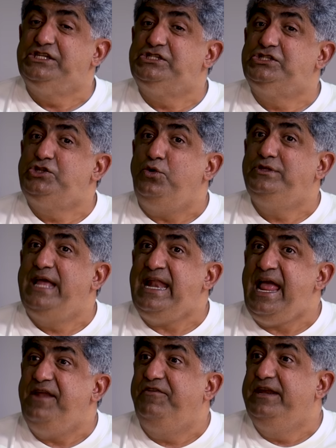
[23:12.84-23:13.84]
So then
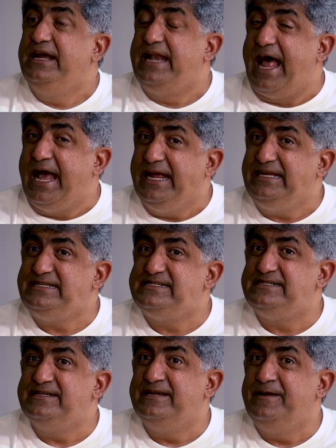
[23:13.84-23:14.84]
I
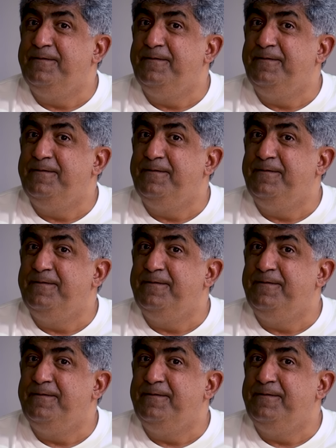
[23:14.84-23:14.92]
realized